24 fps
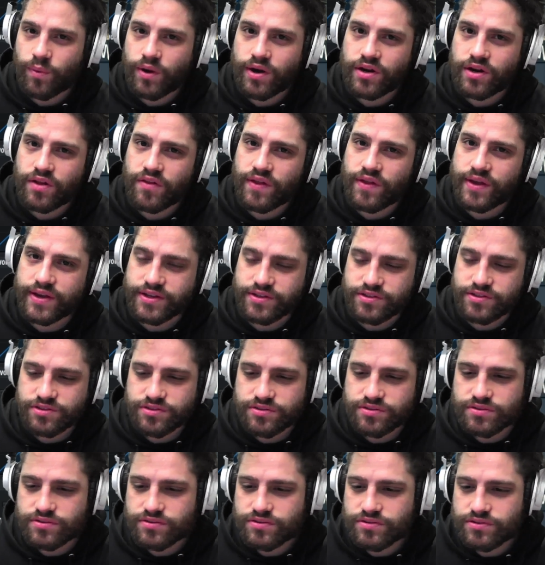to like
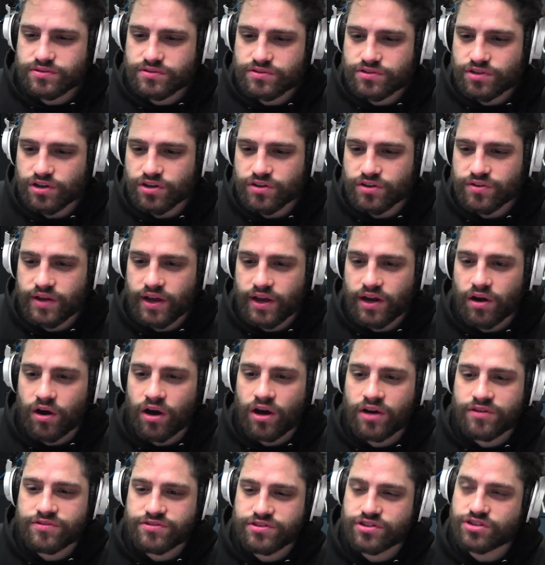turn that
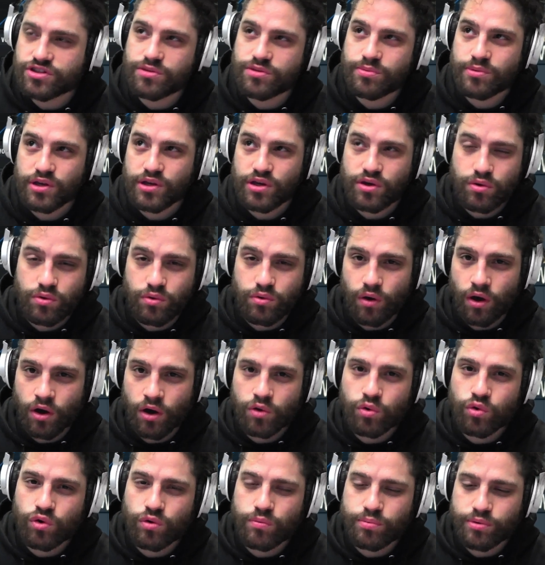off just to be a
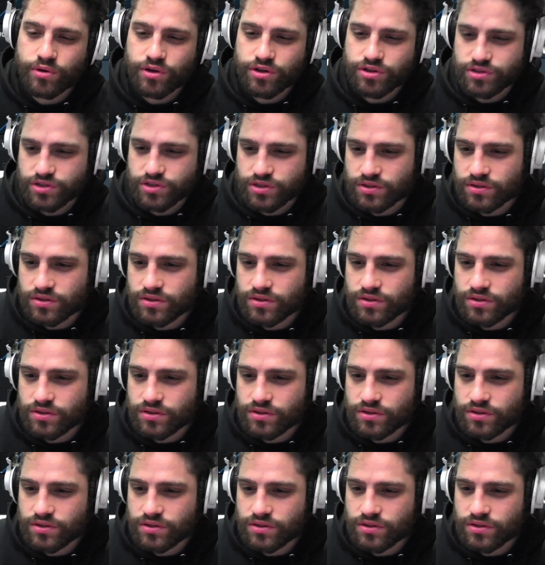cool person,